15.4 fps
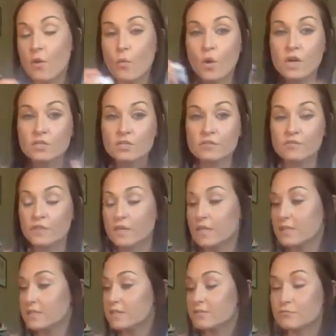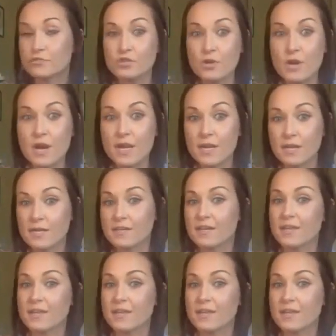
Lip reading: wash your face, try it,